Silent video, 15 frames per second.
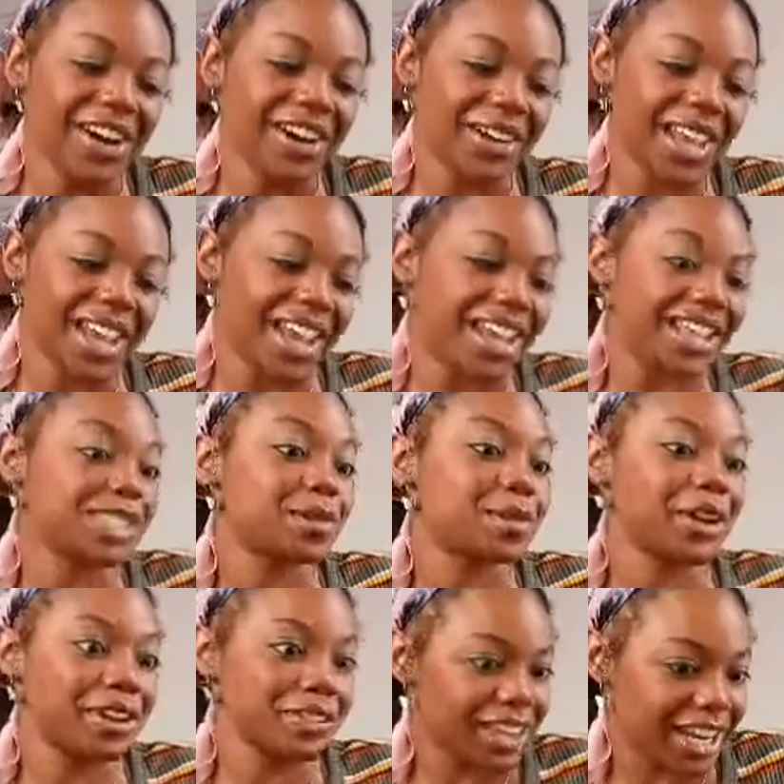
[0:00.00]
Okay, and
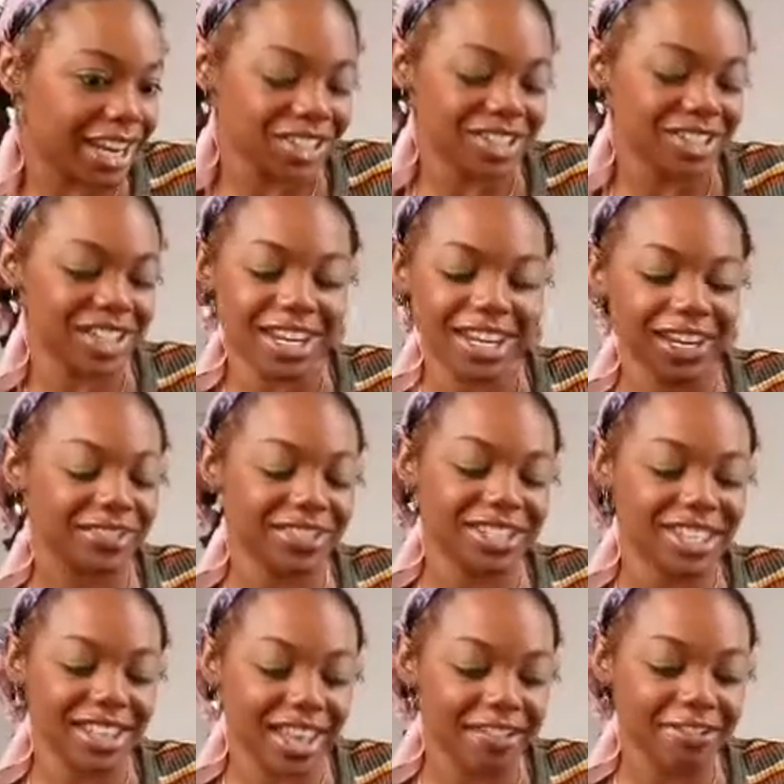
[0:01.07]
Spirit of Connections. I didn't even
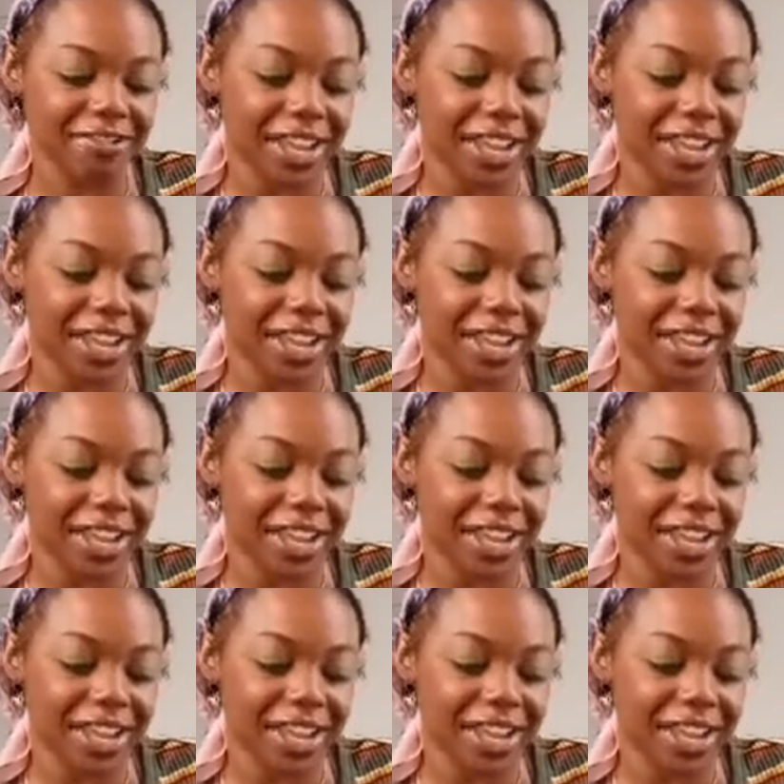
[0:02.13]
see that.